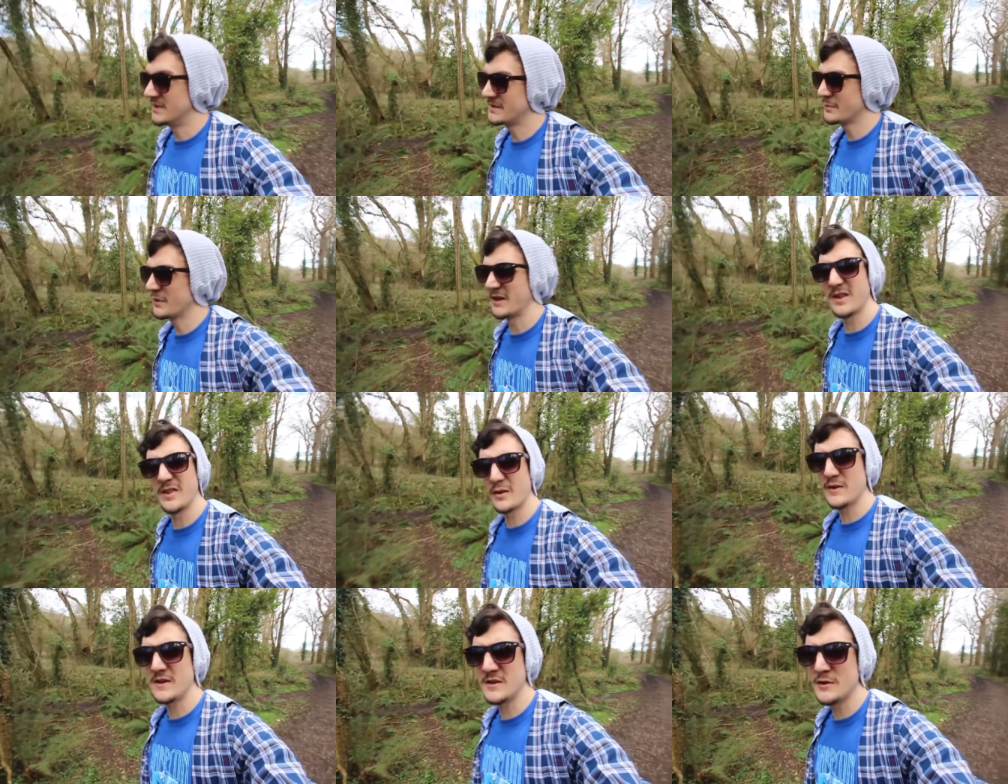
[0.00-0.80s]
It's more like
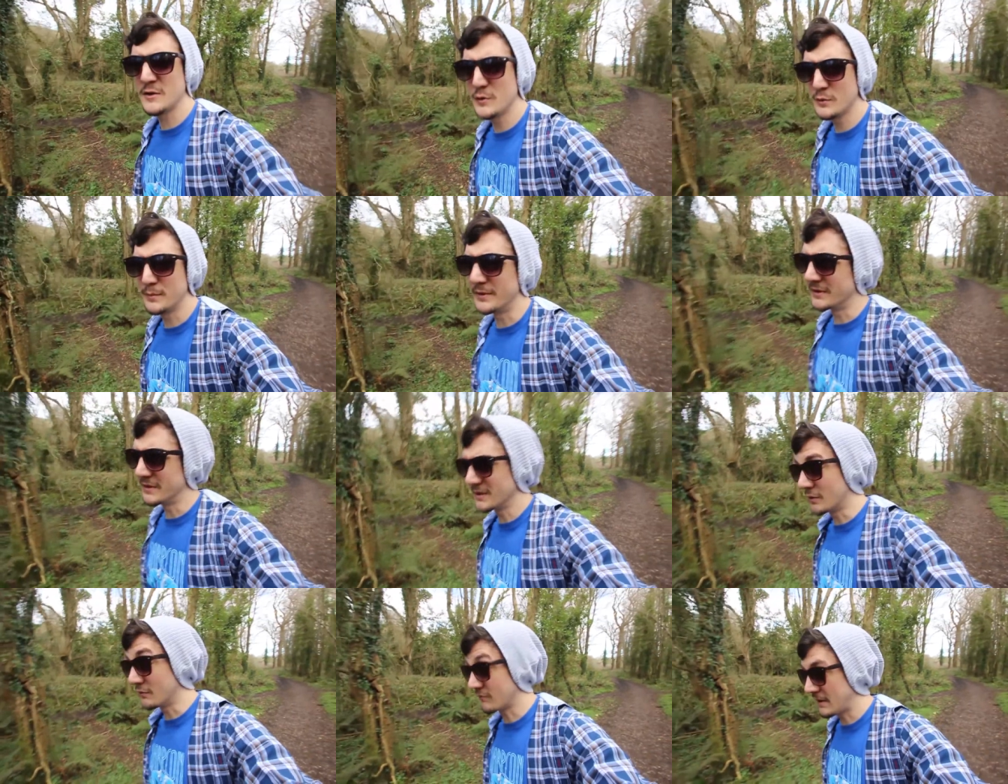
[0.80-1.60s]
32, but
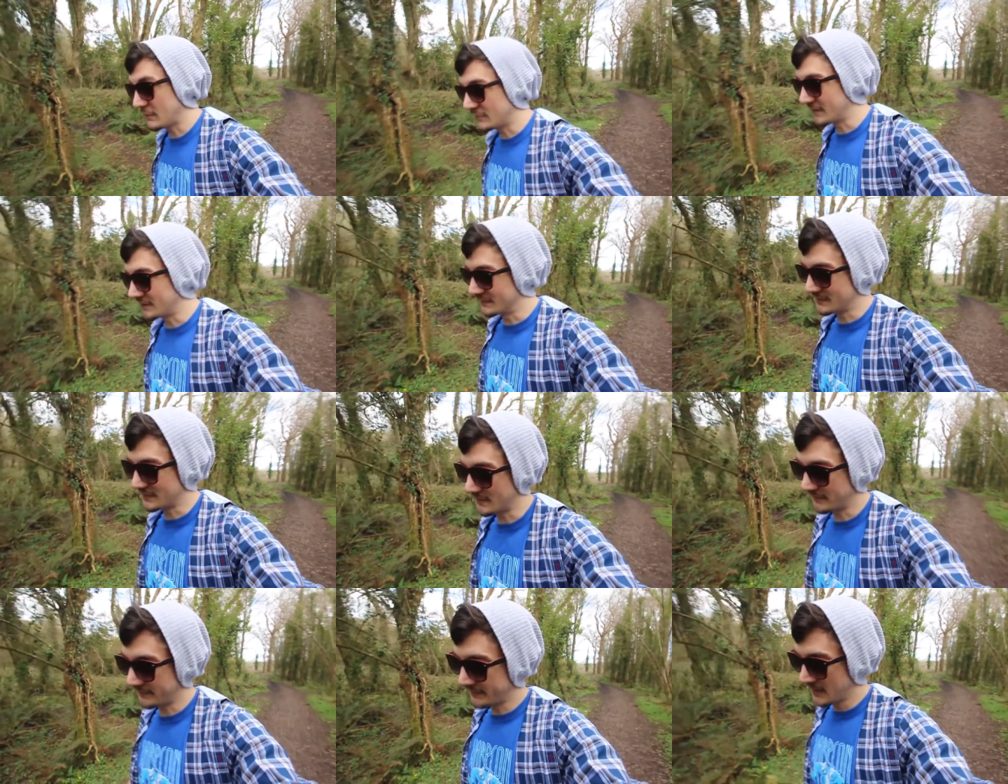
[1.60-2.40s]
you know, rounding and
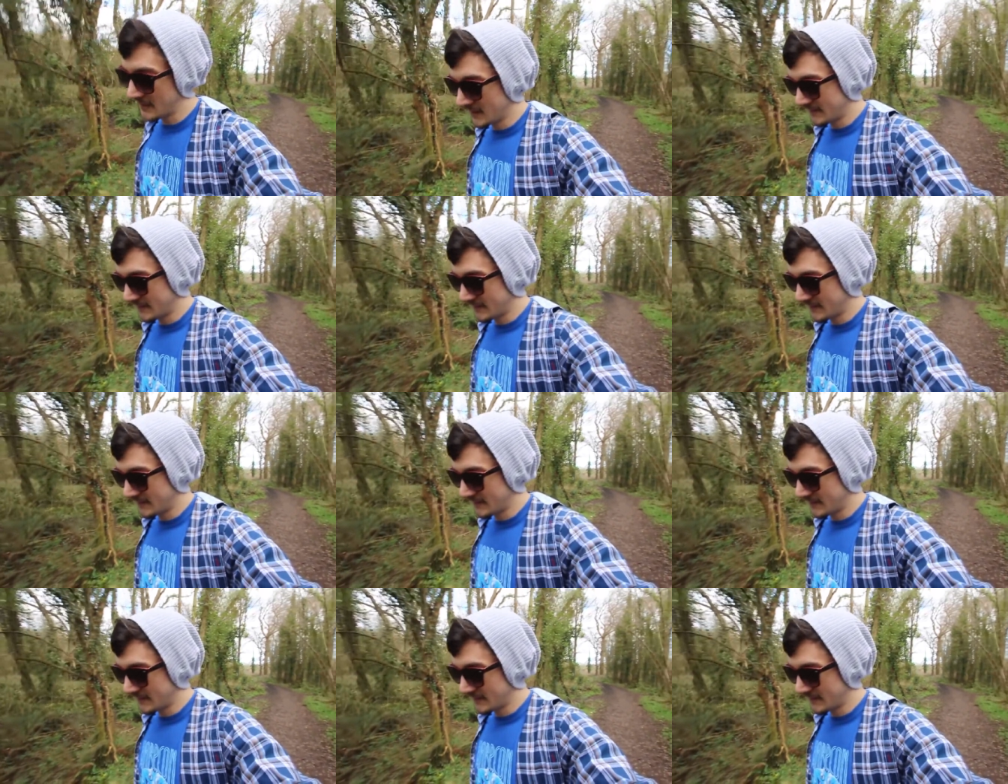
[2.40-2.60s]
stuff.